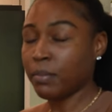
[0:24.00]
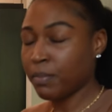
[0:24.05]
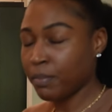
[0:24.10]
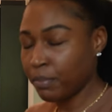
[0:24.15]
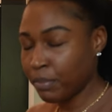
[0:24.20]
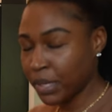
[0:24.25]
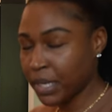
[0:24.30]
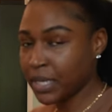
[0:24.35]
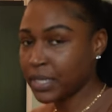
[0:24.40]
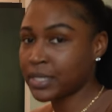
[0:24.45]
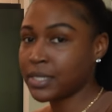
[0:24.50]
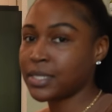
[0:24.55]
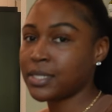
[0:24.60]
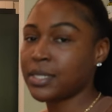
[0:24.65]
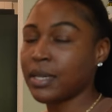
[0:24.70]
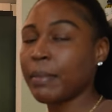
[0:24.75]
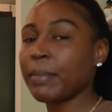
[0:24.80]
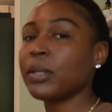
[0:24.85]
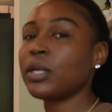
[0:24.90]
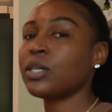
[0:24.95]
piece
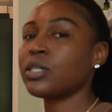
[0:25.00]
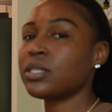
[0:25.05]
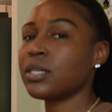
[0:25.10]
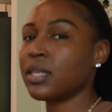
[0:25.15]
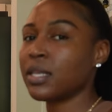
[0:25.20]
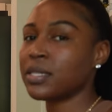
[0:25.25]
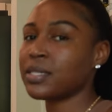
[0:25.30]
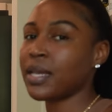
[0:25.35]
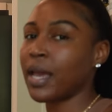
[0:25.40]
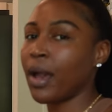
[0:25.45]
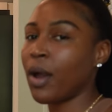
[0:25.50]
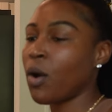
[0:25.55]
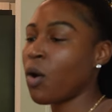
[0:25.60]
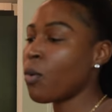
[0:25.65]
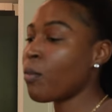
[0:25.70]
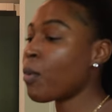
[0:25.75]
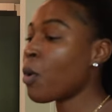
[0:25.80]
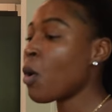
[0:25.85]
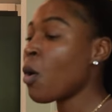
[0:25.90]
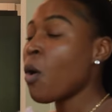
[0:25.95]
similar to this at
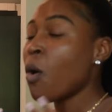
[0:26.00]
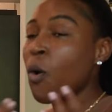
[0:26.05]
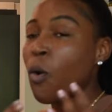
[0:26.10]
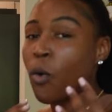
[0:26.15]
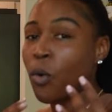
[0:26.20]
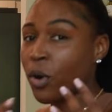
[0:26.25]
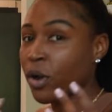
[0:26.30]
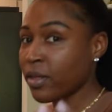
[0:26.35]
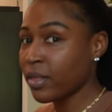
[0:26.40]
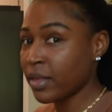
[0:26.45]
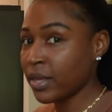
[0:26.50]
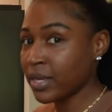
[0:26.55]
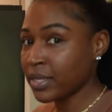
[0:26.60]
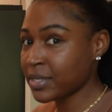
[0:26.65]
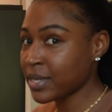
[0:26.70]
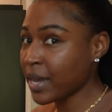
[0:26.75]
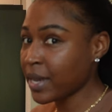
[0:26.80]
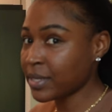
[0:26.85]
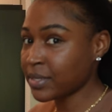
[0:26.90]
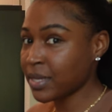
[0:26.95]
home, or the
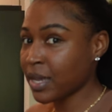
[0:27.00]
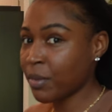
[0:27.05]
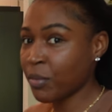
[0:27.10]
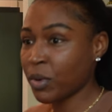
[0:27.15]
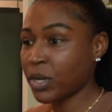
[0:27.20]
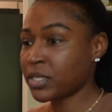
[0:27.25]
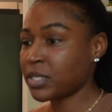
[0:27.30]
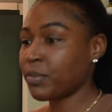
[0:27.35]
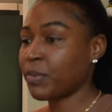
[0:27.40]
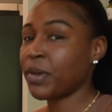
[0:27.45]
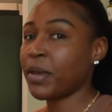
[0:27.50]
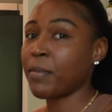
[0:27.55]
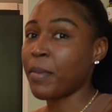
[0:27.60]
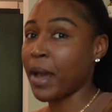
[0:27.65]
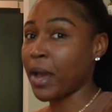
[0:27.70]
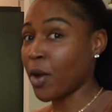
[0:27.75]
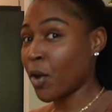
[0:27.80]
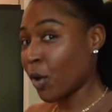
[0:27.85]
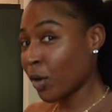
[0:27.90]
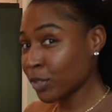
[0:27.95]
exact same recipe, it
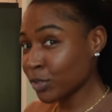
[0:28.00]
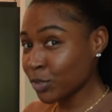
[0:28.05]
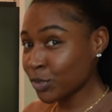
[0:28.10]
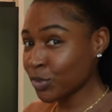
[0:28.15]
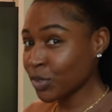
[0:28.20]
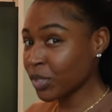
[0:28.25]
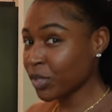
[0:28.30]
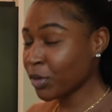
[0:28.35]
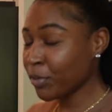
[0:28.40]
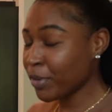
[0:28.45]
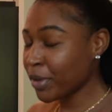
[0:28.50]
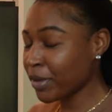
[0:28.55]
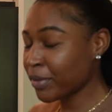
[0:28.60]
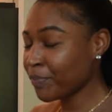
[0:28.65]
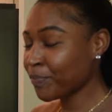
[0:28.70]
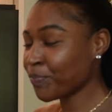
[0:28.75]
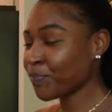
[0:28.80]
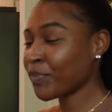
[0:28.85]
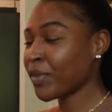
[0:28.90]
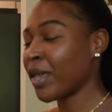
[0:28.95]
might cost you a little bit
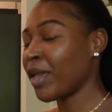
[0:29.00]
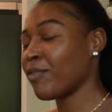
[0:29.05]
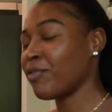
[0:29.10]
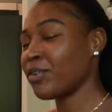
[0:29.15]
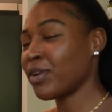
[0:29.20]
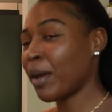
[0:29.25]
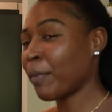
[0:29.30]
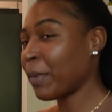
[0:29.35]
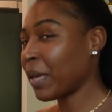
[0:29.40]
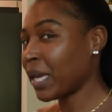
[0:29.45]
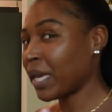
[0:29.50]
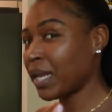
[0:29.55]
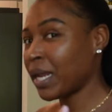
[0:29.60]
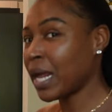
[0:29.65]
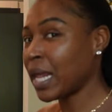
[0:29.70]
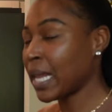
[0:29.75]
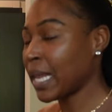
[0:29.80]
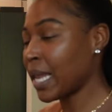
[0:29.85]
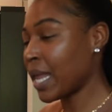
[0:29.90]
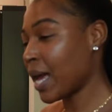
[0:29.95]
if you're not making
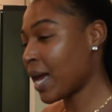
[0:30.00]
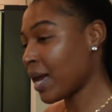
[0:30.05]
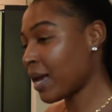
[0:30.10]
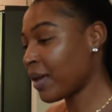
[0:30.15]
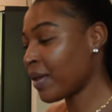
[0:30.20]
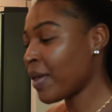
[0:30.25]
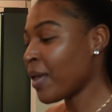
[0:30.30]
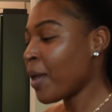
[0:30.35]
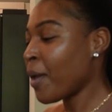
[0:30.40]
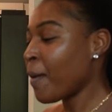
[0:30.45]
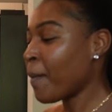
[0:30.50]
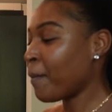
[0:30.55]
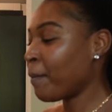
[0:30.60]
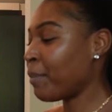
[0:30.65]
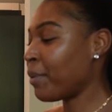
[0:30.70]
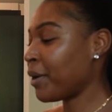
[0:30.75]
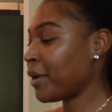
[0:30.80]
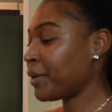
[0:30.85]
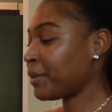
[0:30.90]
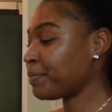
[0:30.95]
a lot.
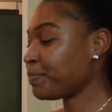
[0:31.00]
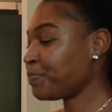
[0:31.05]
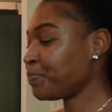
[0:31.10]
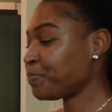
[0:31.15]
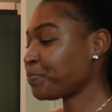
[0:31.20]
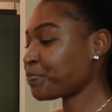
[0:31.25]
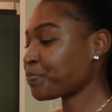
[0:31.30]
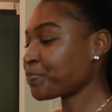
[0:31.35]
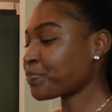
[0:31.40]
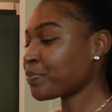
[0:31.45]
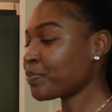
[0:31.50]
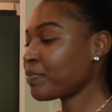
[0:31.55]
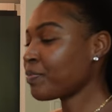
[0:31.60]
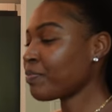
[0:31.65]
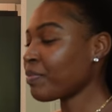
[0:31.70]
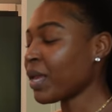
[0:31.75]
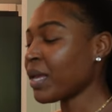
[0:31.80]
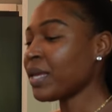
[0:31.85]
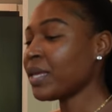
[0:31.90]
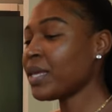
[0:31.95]
But
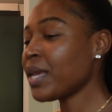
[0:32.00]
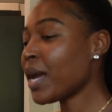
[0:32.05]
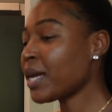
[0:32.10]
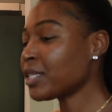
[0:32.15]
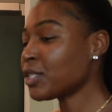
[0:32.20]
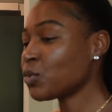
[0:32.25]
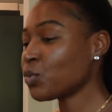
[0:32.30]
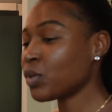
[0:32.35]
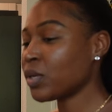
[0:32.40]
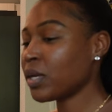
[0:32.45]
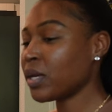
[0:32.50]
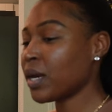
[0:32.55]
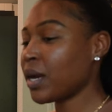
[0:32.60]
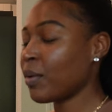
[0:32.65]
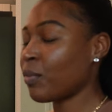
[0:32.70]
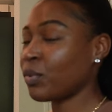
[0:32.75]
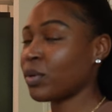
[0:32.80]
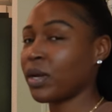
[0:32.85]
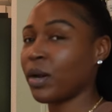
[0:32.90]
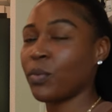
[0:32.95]
yeah, I
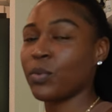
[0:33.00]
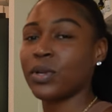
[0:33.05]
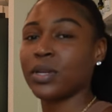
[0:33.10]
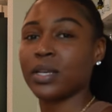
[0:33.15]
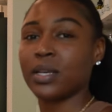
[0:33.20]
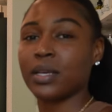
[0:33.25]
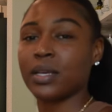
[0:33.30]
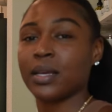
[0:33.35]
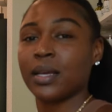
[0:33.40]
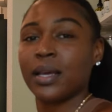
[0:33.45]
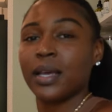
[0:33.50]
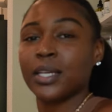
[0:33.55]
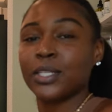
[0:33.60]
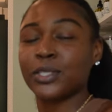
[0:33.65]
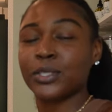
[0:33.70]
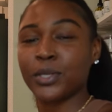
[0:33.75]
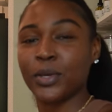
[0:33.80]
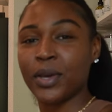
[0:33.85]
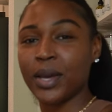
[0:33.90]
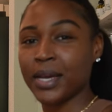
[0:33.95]
want to
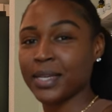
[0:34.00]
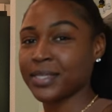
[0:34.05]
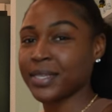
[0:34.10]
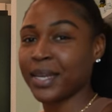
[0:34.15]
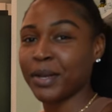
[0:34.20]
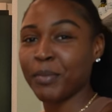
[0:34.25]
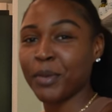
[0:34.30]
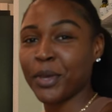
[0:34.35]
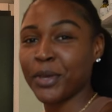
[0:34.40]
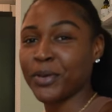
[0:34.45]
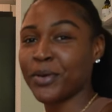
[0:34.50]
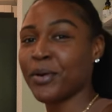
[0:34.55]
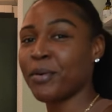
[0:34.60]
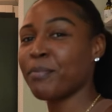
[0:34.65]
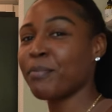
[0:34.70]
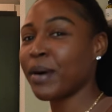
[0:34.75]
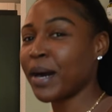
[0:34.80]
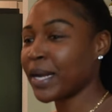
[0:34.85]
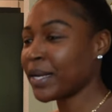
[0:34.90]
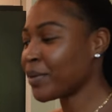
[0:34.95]
show you guys how to make your own
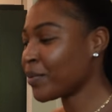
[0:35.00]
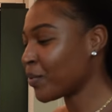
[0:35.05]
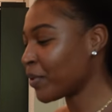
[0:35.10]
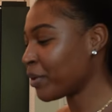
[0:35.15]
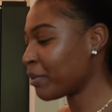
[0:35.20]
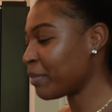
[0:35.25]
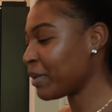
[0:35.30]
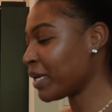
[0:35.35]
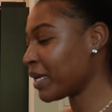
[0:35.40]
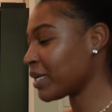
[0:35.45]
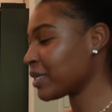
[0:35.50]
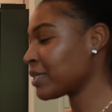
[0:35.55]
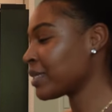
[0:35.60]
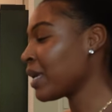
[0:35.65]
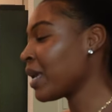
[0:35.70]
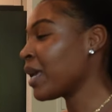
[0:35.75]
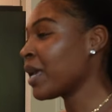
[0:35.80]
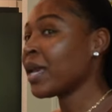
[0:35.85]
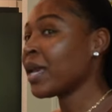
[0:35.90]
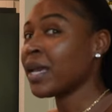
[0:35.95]
body oil, because
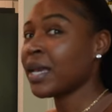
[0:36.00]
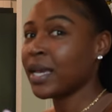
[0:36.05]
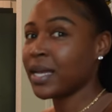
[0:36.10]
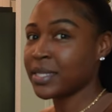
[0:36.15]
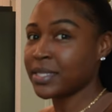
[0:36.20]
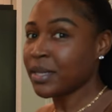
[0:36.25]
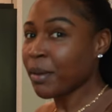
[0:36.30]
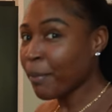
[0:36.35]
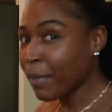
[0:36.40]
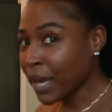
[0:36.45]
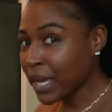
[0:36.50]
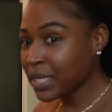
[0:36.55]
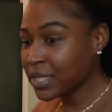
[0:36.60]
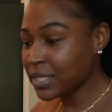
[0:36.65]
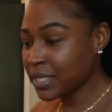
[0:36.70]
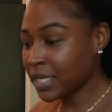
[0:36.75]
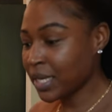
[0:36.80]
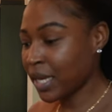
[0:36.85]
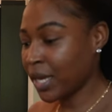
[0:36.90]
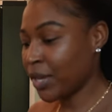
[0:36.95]
it's
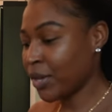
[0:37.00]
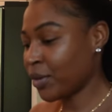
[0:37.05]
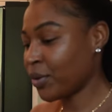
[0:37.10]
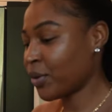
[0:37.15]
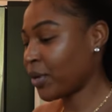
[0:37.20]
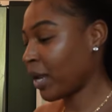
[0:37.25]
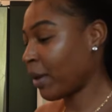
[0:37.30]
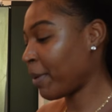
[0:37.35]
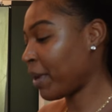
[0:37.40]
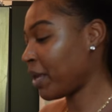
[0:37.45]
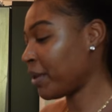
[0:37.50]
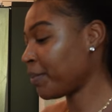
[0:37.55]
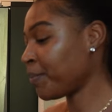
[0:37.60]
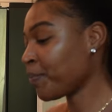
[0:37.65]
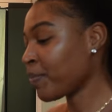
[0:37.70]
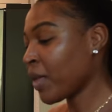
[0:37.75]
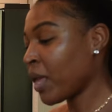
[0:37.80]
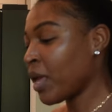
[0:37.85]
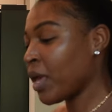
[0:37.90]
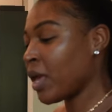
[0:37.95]
amazing. You know what I
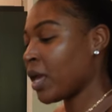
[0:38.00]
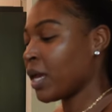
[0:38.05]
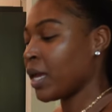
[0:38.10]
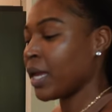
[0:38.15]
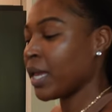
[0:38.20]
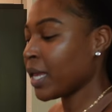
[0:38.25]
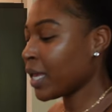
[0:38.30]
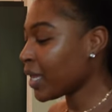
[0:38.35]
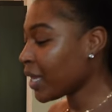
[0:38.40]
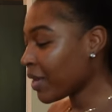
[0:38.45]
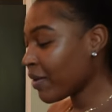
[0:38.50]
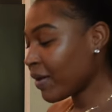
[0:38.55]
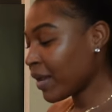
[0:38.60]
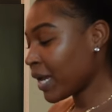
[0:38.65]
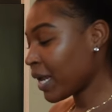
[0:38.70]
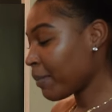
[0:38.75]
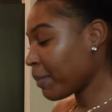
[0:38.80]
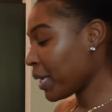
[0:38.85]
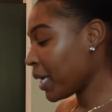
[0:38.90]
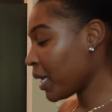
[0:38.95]

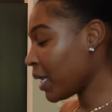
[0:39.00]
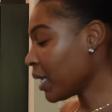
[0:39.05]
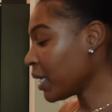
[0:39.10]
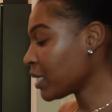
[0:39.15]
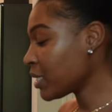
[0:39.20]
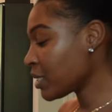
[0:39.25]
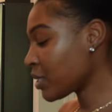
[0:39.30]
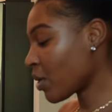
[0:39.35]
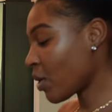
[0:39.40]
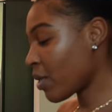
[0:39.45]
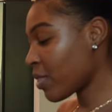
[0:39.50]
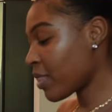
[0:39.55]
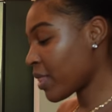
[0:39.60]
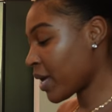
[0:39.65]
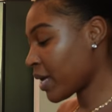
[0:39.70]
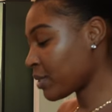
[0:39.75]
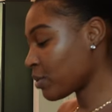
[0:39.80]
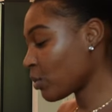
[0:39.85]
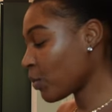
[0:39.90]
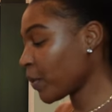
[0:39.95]
mean? So
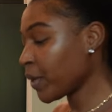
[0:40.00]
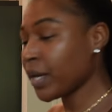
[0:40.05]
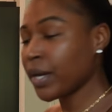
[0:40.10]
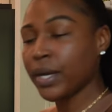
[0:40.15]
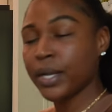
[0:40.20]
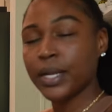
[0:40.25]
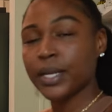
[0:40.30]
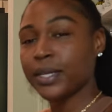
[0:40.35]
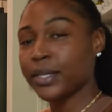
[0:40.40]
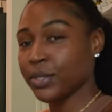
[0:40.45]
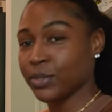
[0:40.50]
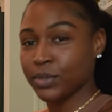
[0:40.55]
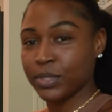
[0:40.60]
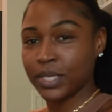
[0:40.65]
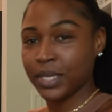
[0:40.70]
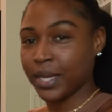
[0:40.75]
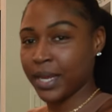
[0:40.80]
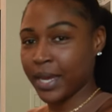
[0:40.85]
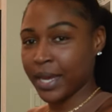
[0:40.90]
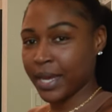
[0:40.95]
that's what we're gonna do
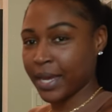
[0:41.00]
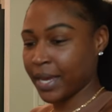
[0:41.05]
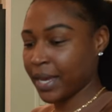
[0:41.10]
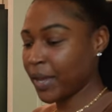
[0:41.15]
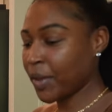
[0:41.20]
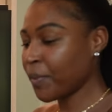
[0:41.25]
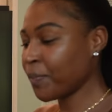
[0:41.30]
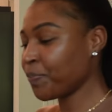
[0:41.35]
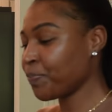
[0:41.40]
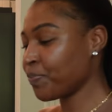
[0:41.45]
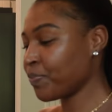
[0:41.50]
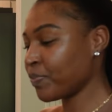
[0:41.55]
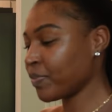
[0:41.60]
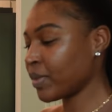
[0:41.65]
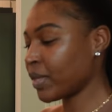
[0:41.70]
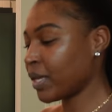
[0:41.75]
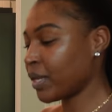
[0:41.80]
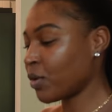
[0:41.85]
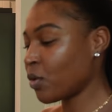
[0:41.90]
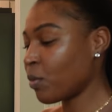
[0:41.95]
today.
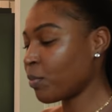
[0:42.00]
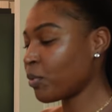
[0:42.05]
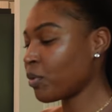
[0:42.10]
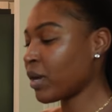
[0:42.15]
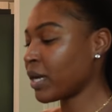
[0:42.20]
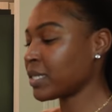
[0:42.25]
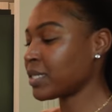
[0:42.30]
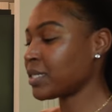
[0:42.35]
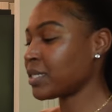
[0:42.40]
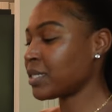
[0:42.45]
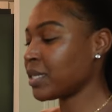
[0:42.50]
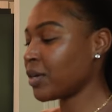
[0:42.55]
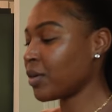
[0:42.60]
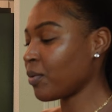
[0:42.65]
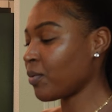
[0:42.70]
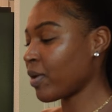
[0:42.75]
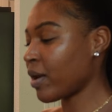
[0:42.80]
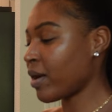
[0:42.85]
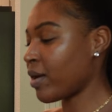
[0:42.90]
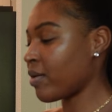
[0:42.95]
And I hope you guys stick
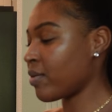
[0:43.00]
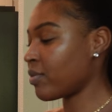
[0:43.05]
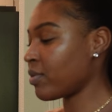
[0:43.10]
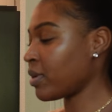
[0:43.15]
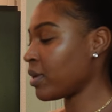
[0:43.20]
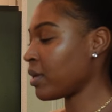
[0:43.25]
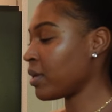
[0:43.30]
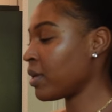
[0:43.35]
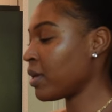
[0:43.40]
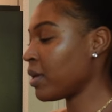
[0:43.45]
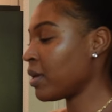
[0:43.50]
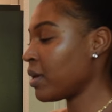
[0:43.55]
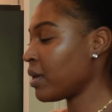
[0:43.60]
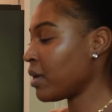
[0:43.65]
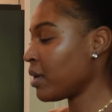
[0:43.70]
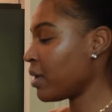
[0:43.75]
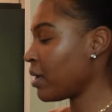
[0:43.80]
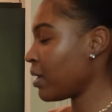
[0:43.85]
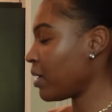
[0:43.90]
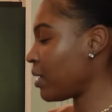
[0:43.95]
around
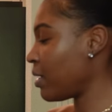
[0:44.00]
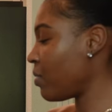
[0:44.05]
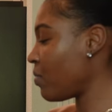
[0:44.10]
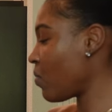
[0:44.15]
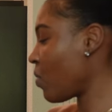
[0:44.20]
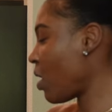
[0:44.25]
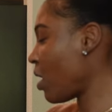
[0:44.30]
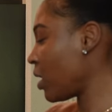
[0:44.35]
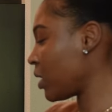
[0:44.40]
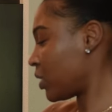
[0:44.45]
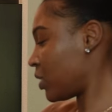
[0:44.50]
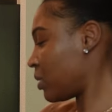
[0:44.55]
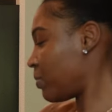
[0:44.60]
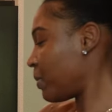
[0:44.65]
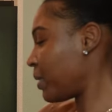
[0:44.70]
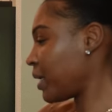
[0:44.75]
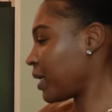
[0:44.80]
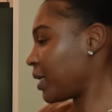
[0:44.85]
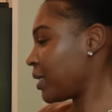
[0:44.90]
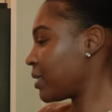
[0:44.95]
and watch,
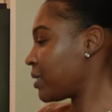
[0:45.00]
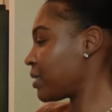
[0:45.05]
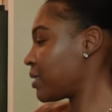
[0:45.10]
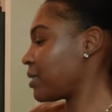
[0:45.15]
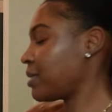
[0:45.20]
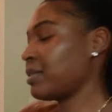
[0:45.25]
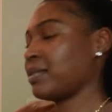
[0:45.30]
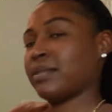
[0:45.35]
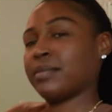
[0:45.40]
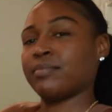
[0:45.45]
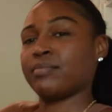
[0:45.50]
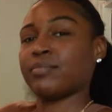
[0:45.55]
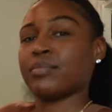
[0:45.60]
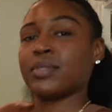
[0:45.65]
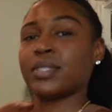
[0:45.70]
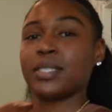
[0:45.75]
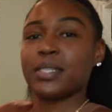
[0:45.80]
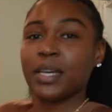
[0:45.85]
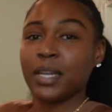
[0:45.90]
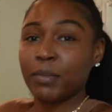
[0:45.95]
because
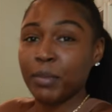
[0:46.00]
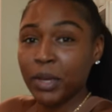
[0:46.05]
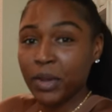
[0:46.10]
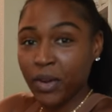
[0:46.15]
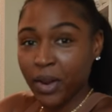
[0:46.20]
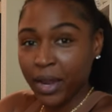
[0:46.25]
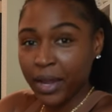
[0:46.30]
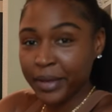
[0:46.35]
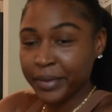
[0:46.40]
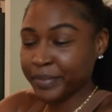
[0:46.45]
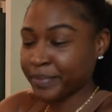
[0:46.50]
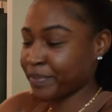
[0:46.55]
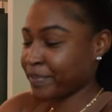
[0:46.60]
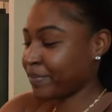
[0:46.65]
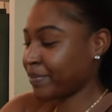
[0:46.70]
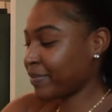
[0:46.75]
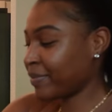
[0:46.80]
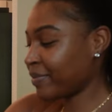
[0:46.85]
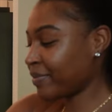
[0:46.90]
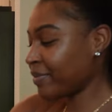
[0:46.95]
it's gonna be great.
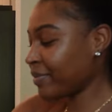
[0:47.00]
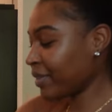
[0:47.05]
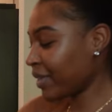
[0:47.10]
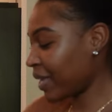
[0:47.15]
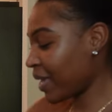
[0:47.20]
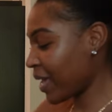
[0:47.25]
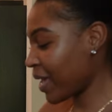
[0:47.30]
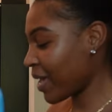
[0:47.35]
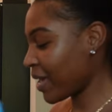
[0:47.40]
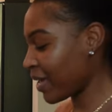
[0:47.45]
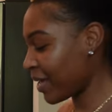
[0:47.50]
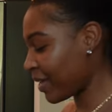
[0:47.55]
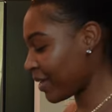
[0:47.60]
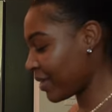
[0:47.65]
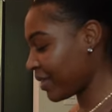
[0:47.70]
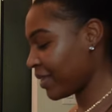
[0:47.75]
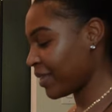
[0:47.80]
Okay.